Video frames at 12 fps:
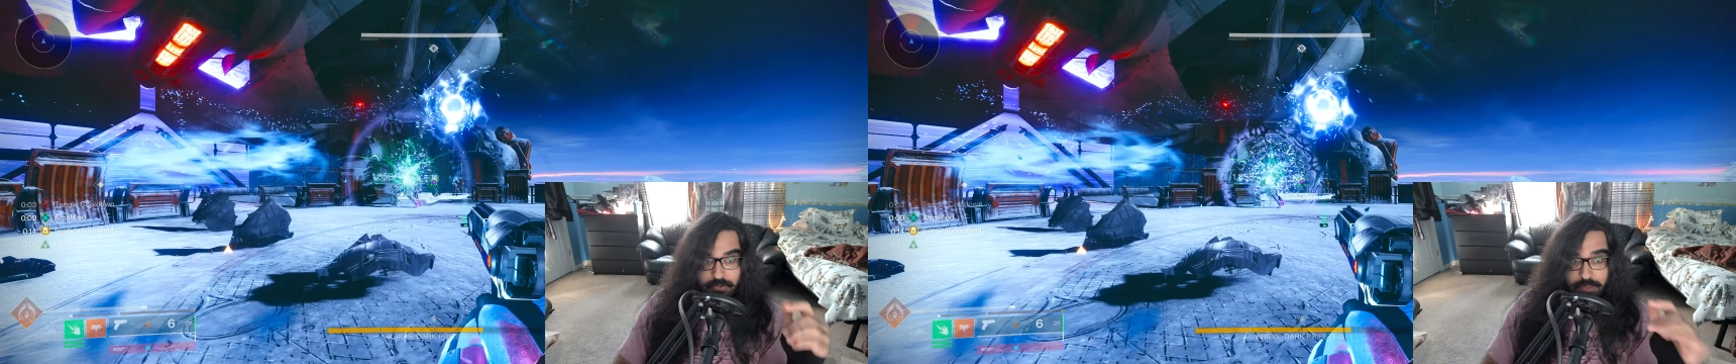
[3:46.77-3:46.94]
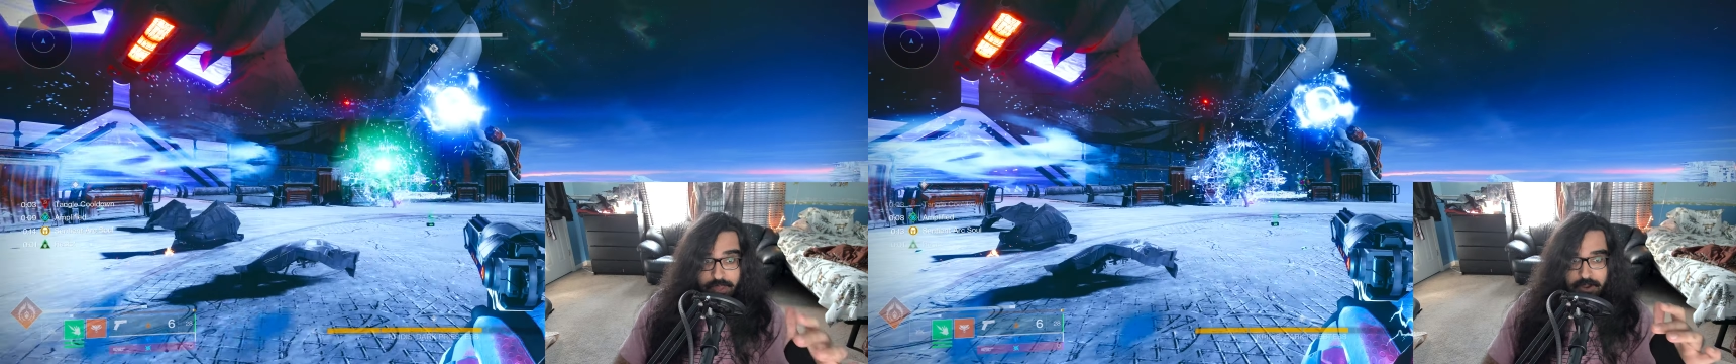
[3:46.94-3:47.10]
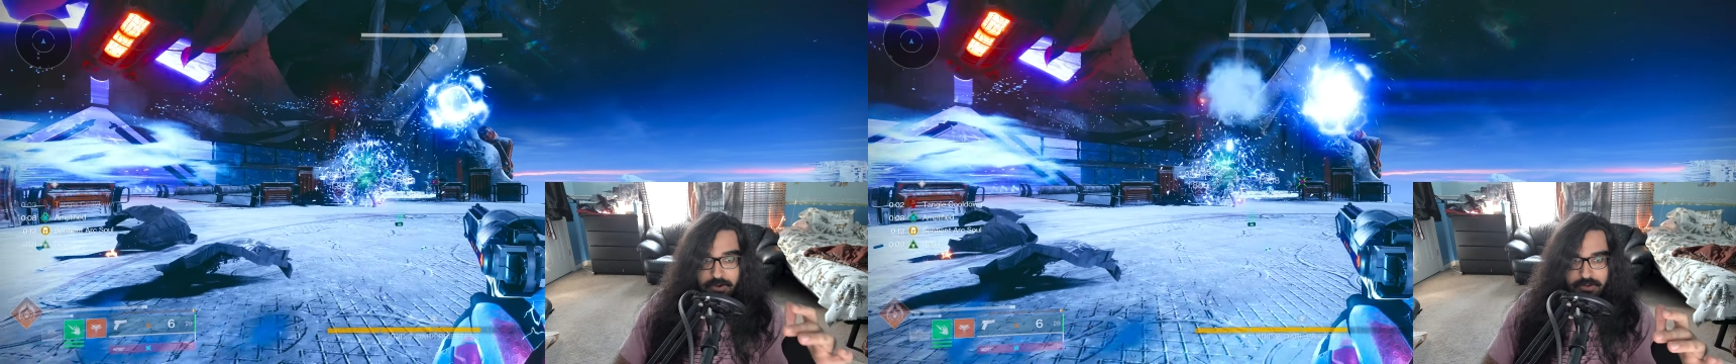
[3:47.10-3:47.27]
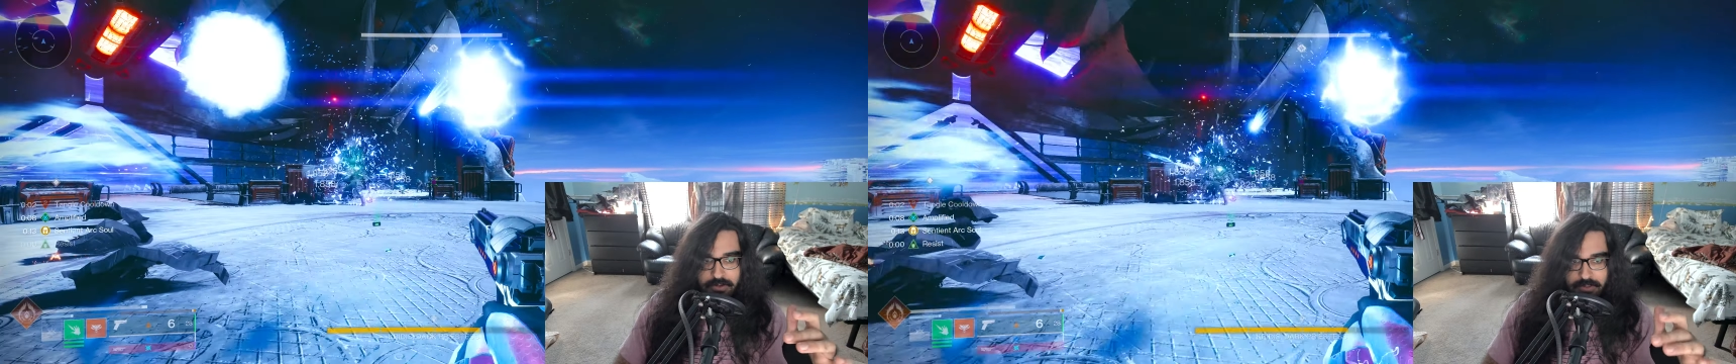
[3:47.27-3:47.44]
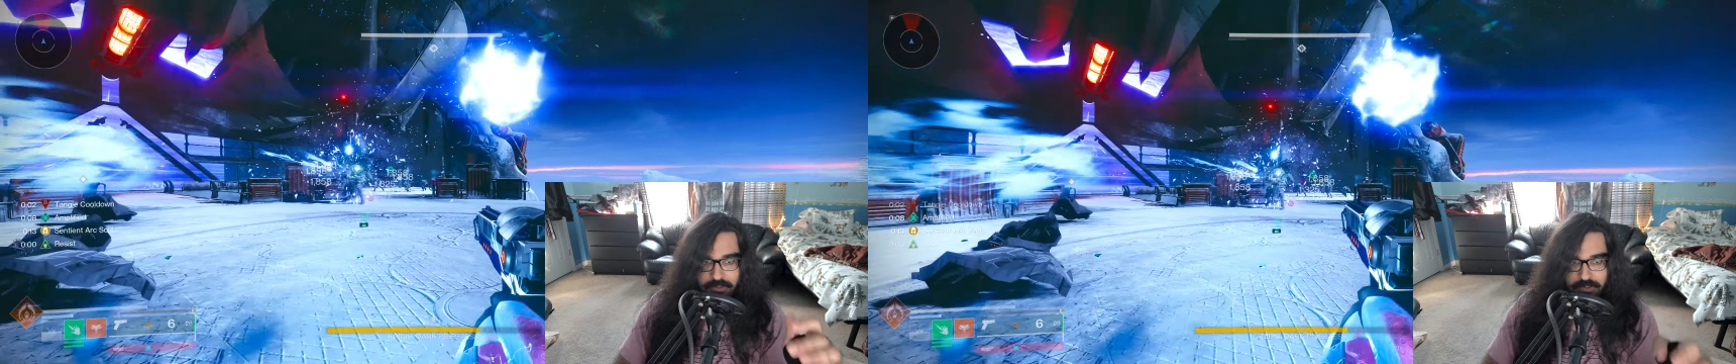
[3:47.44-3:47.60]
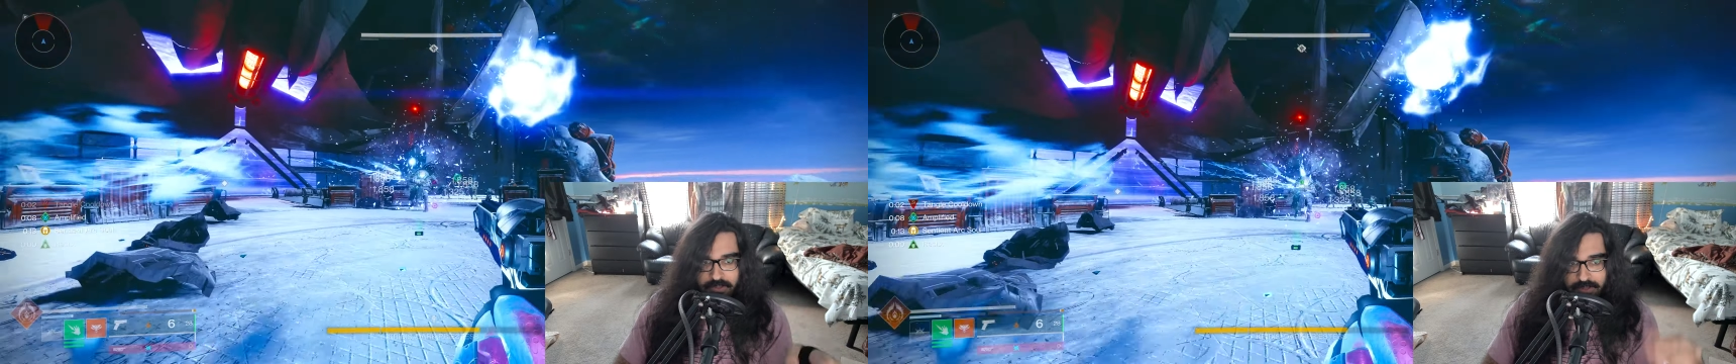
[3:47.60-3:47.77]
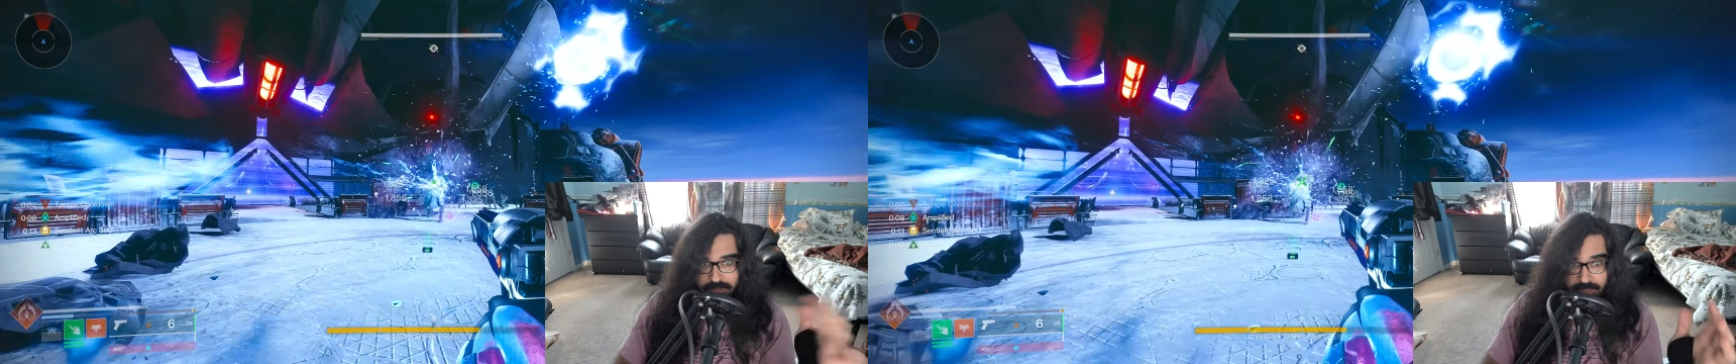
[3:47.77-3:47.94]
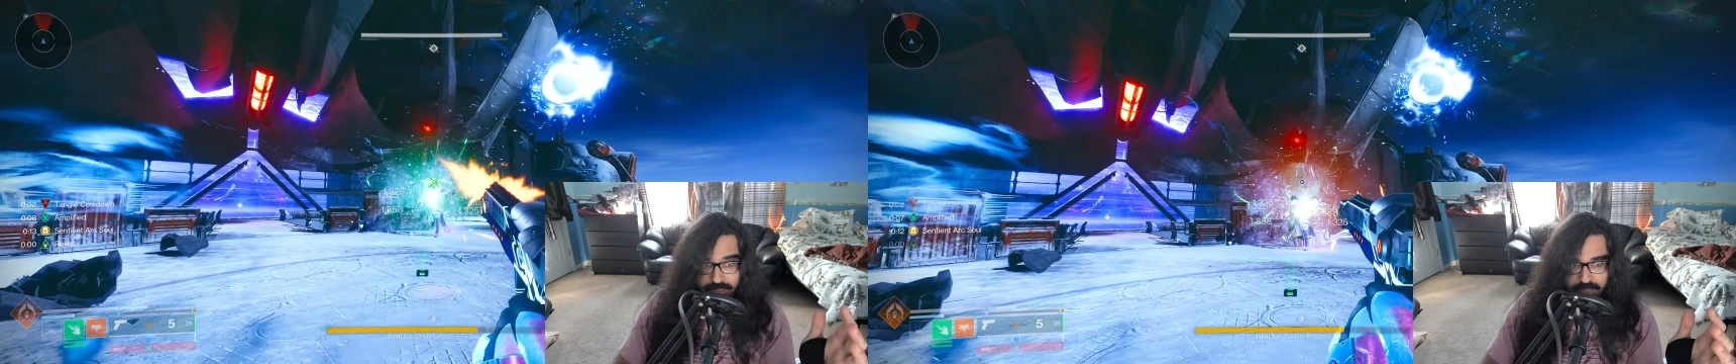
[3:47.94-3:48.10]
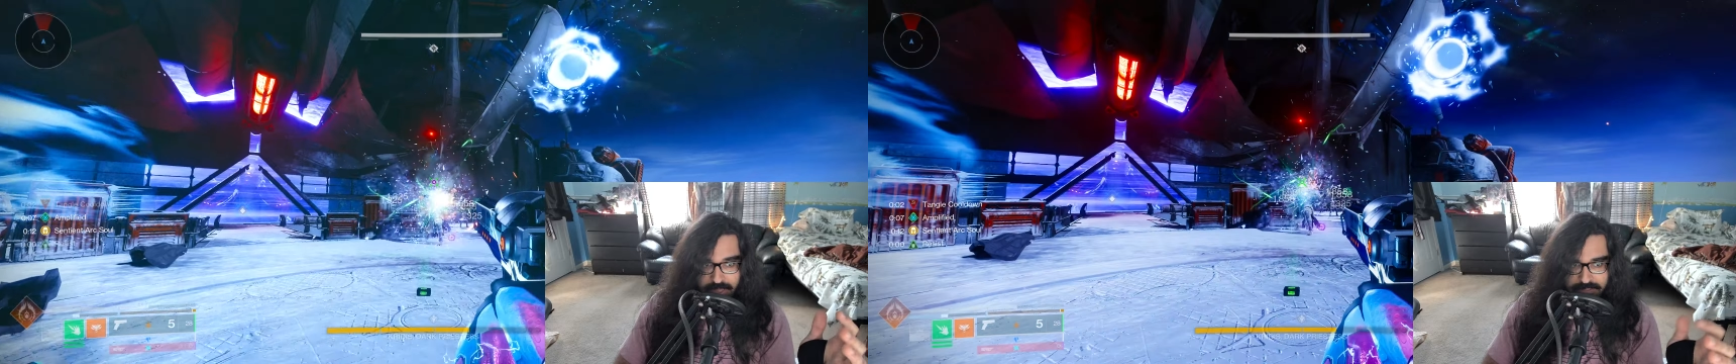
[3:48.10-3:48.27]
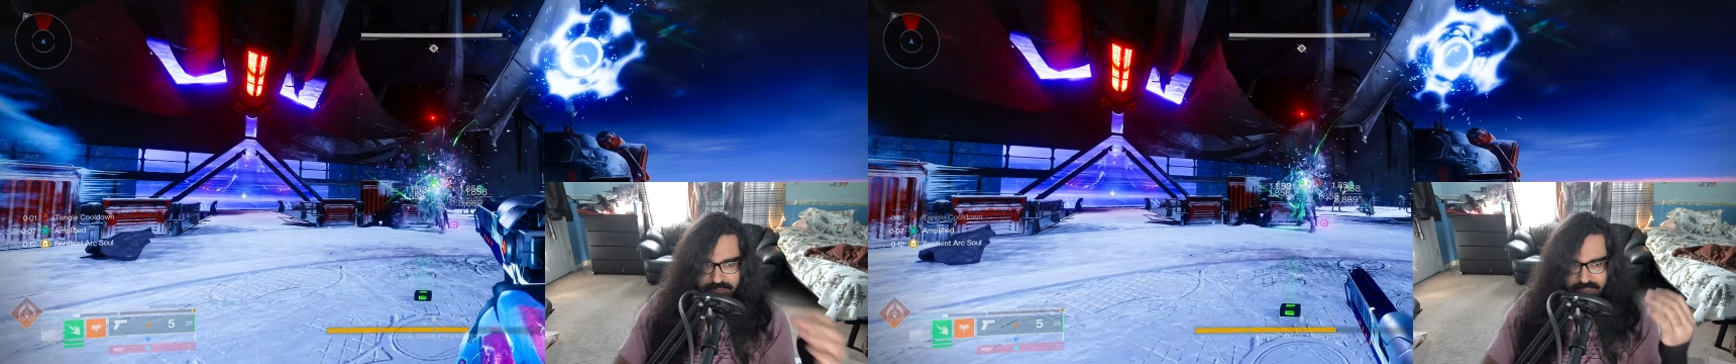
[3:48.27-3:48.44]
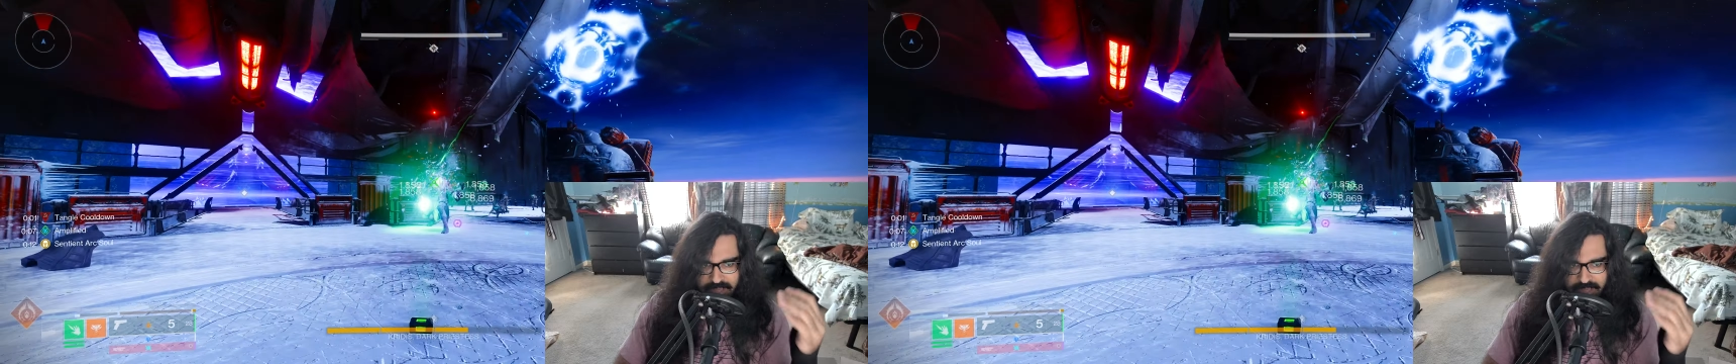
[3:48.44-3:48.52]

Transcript: care. In any case, the